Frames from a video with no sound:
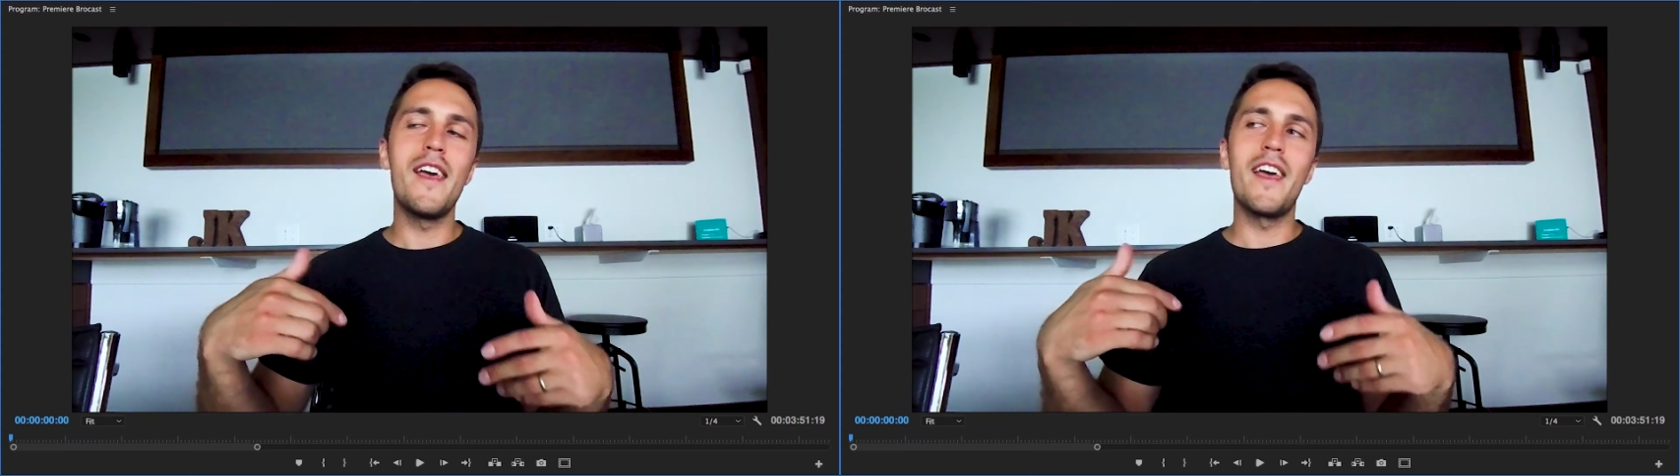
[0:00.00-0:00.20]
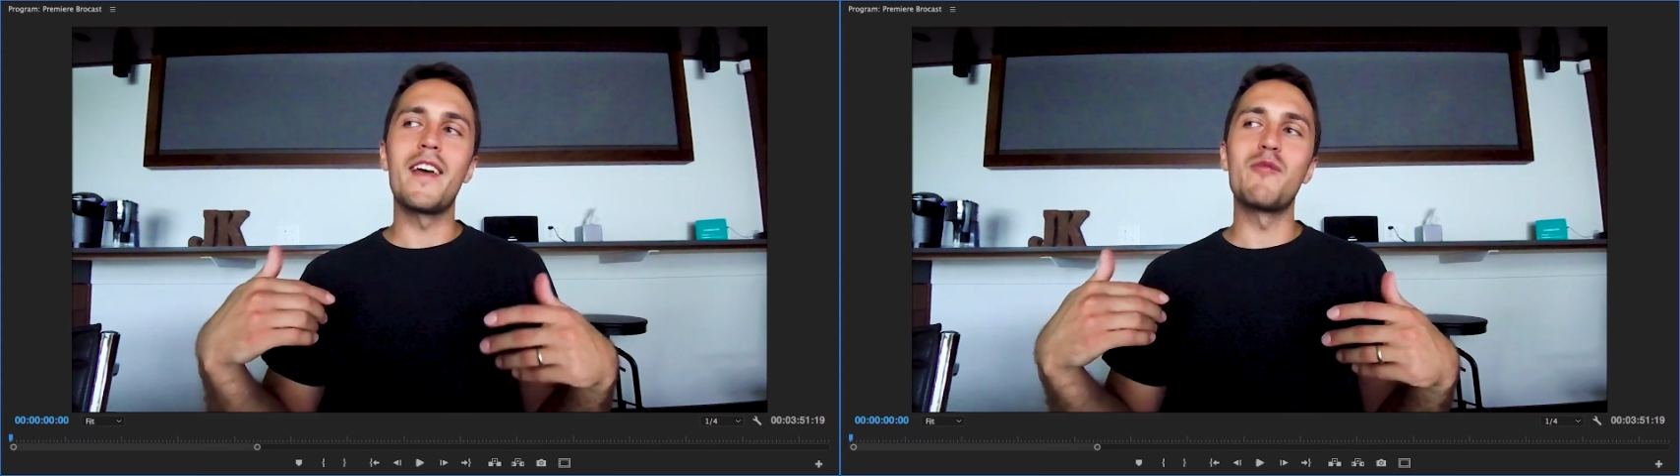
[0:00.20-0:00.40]

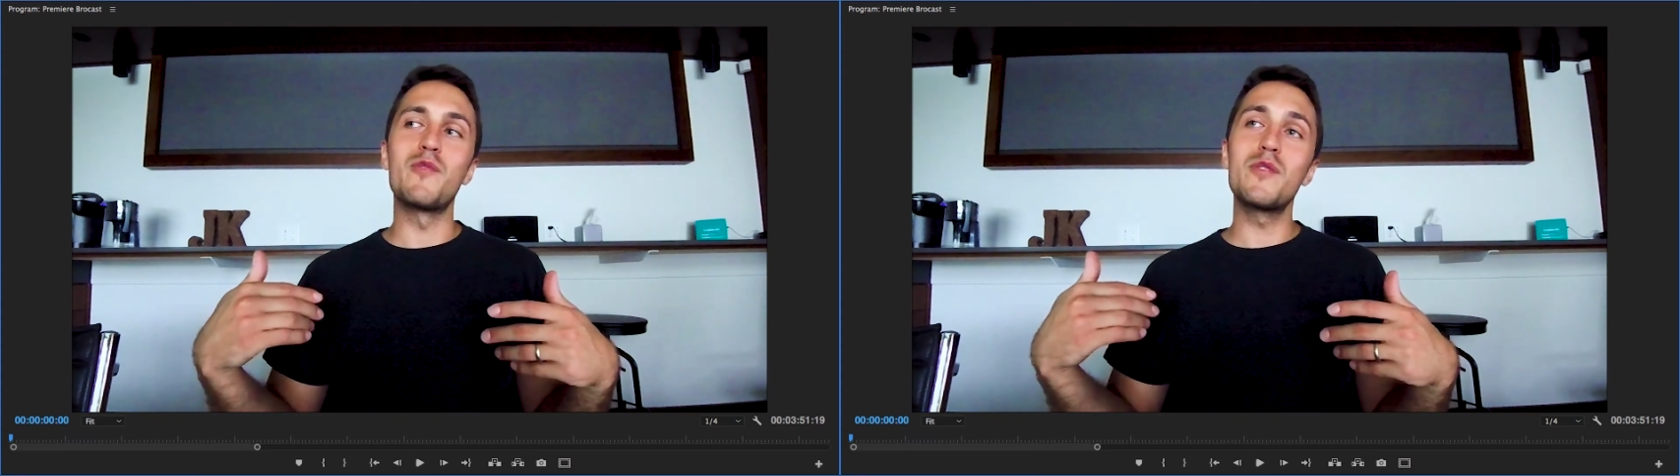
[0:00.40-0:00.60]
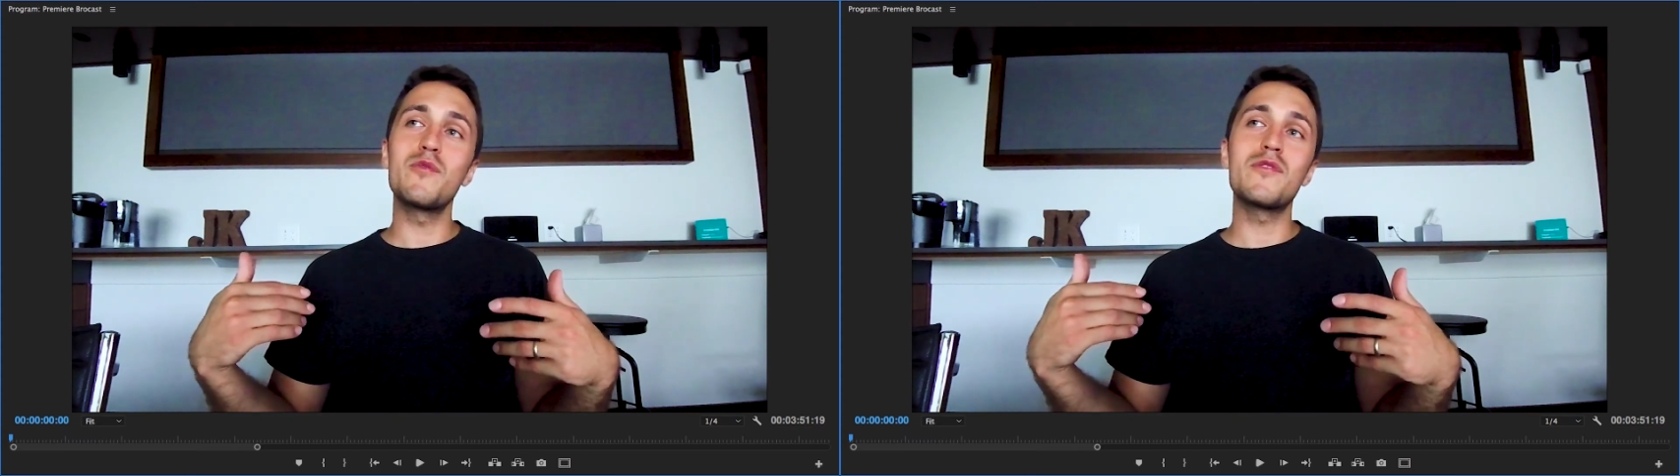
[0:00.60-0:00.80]
and
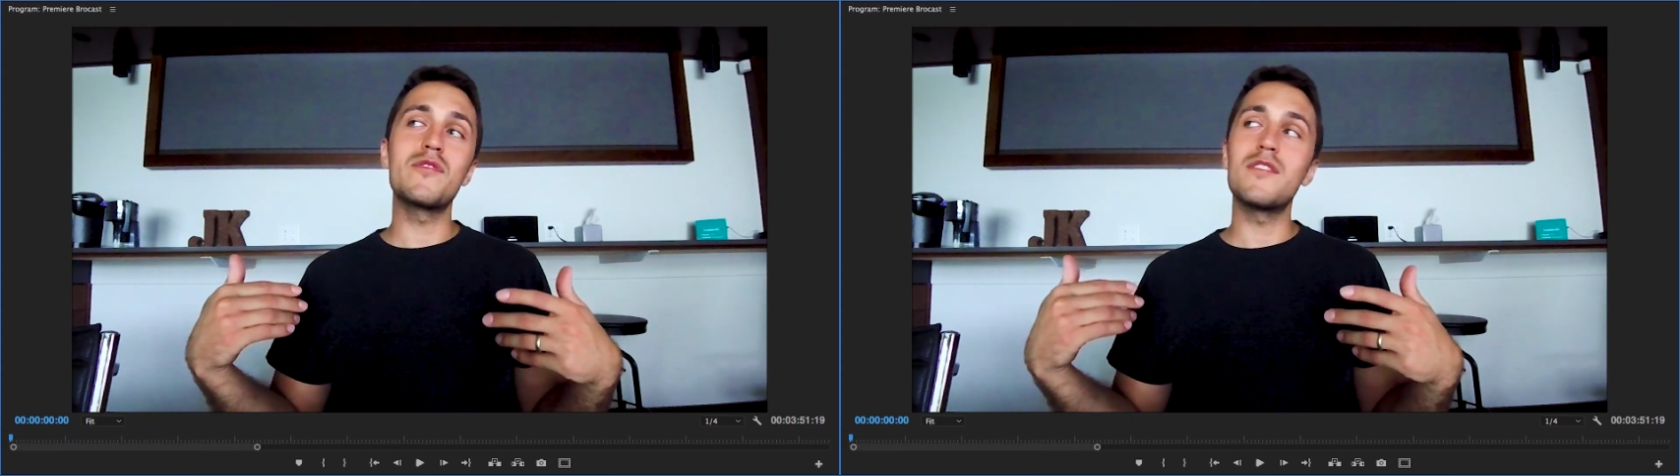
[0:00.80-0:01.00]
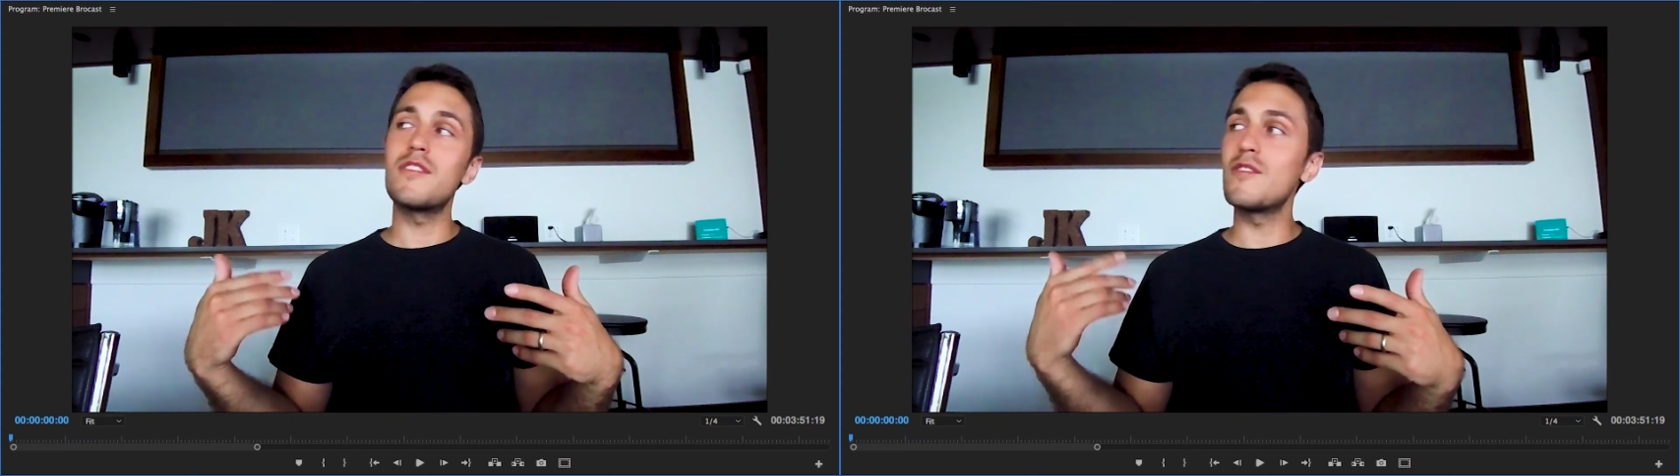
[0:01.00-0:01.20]
we will
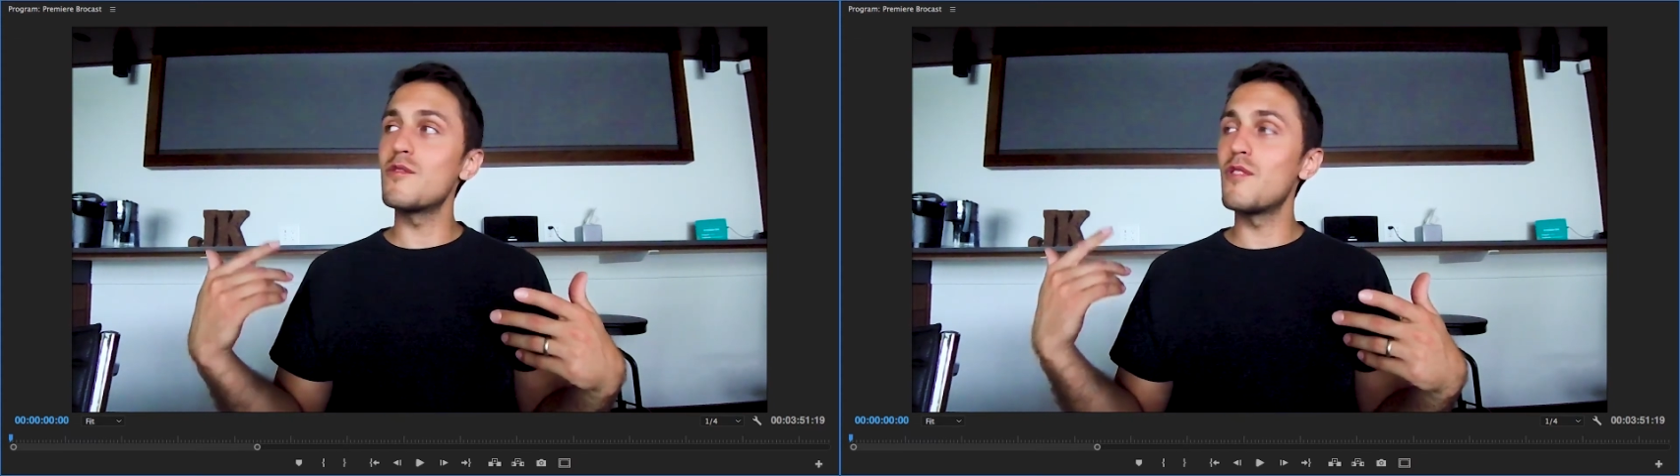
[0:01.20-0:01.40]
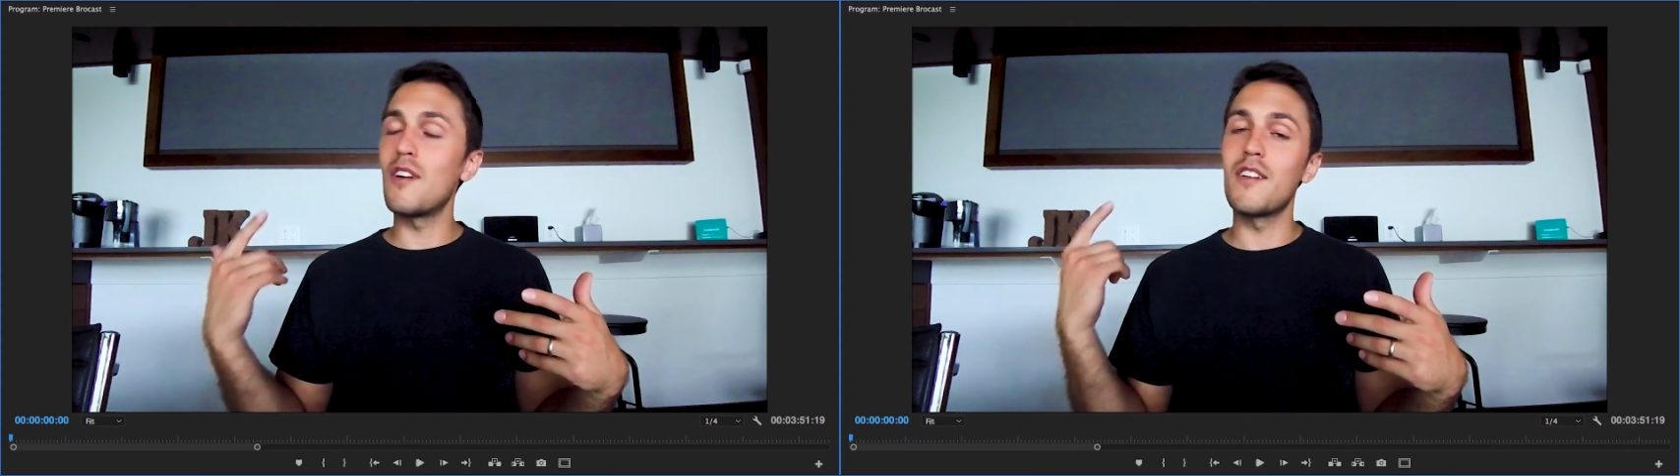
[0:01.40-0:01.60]
see
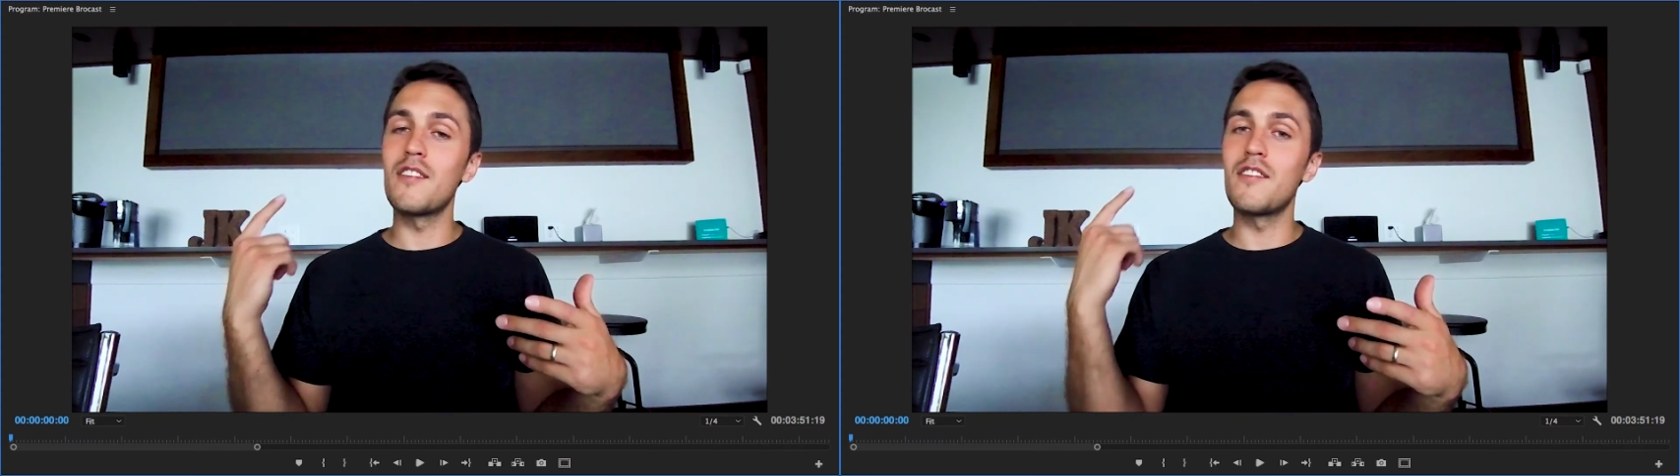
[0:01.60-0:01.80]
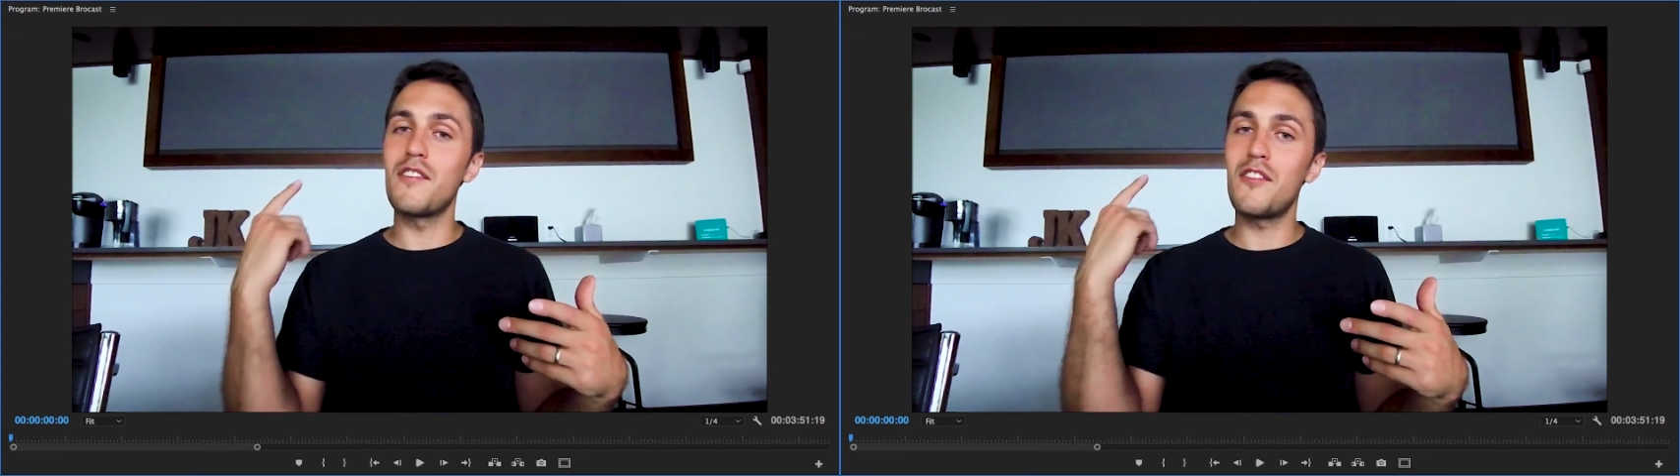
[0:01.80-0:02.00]
you
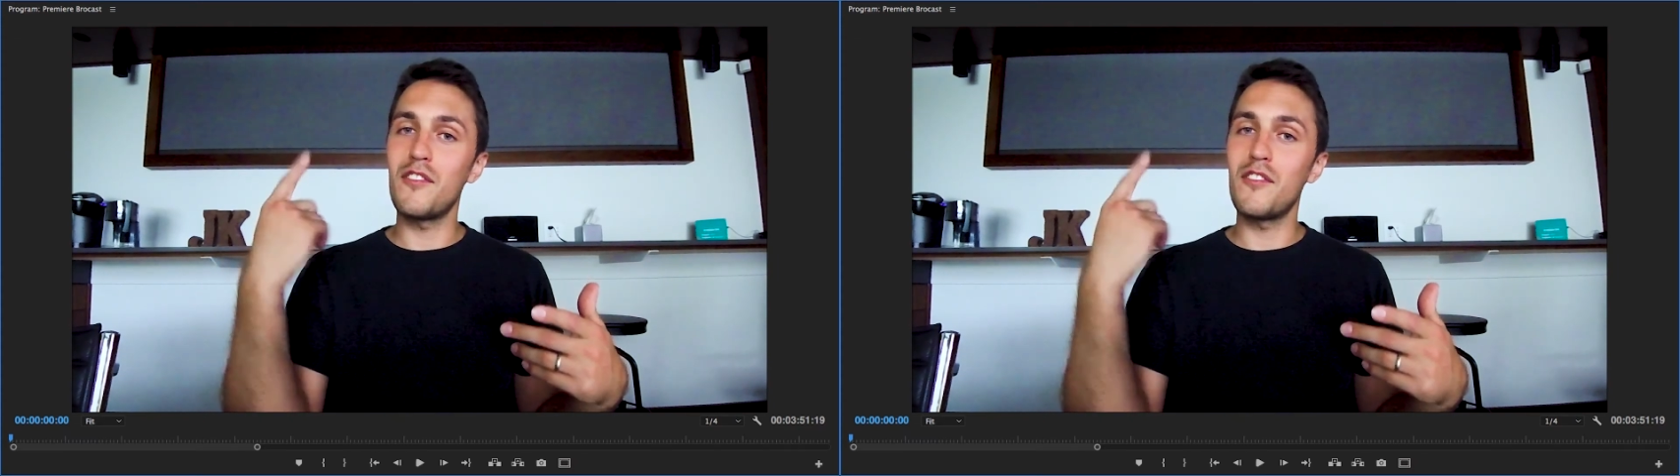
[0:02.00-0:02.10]
on